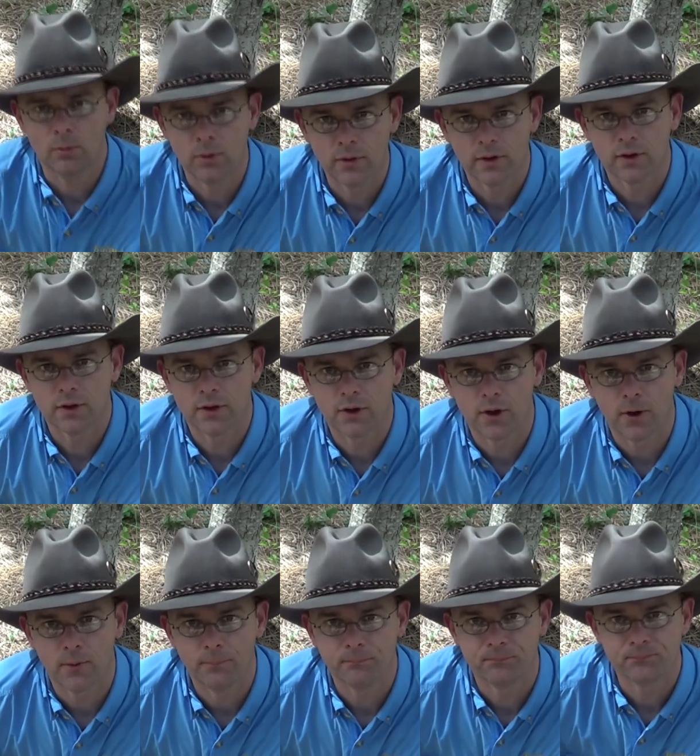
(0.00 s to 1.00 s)
Well, there you
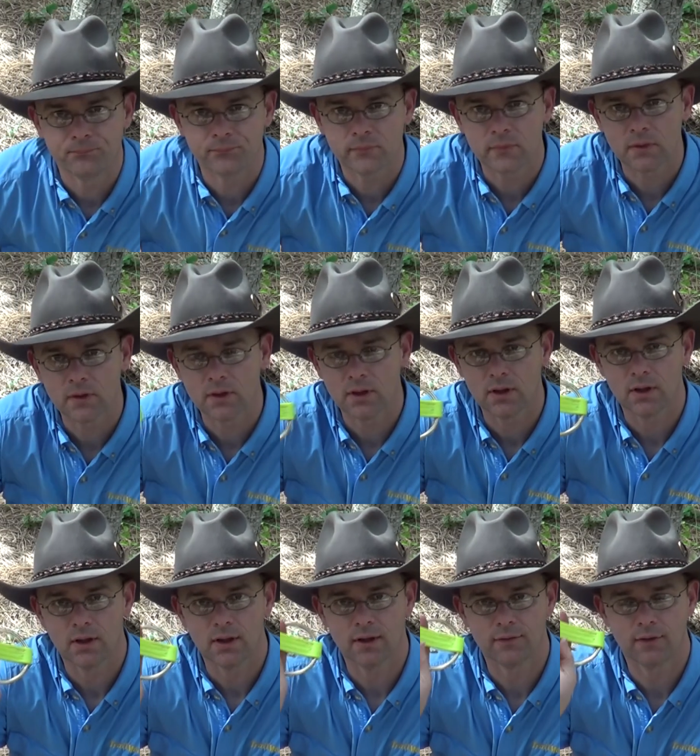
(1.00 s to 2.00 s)
go.
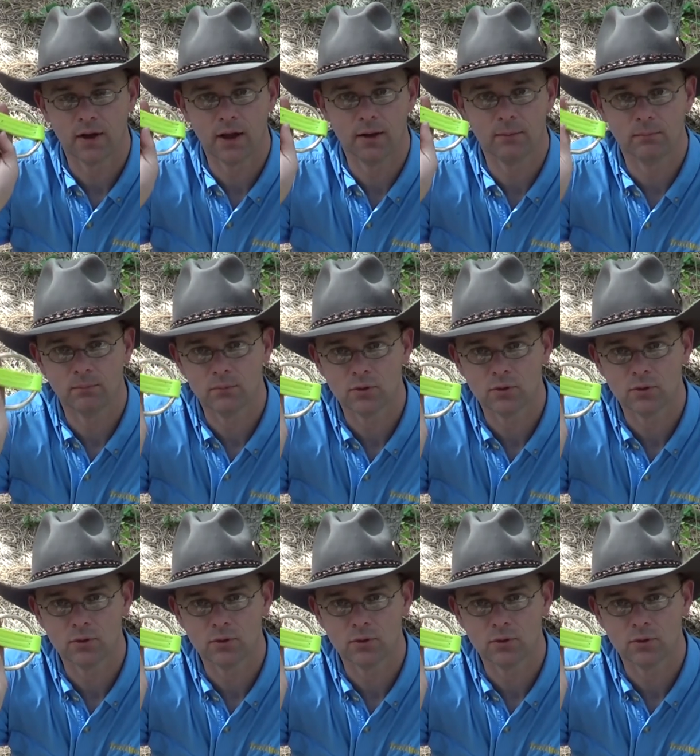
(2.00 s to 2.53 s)
If I'm